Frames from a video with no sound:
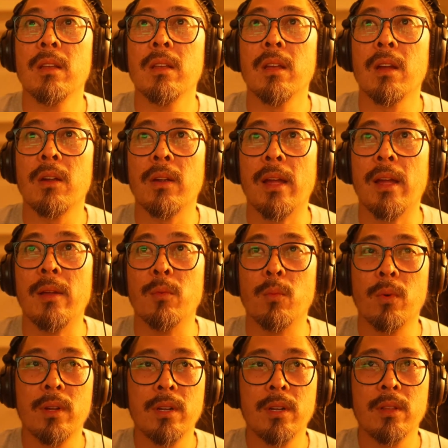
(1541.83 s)
All right.
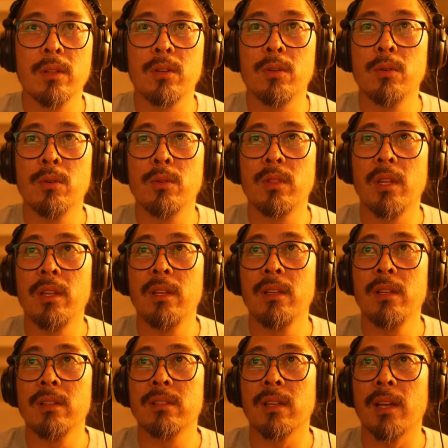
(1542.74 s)
One of the cool
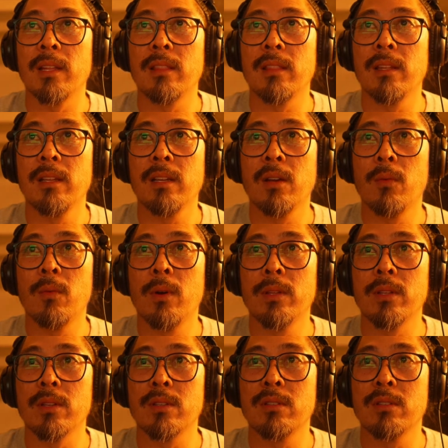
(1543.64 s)
things I think I
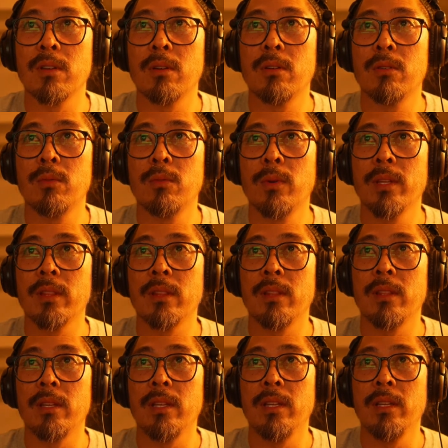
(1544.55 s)
want to show
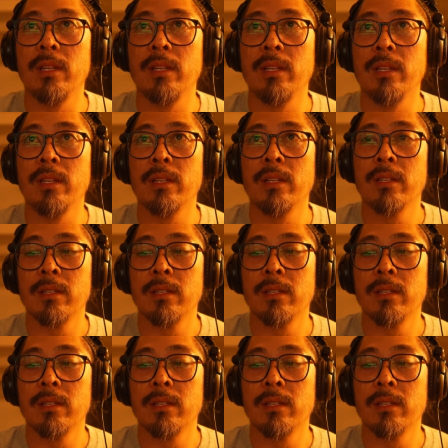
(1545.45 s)
with the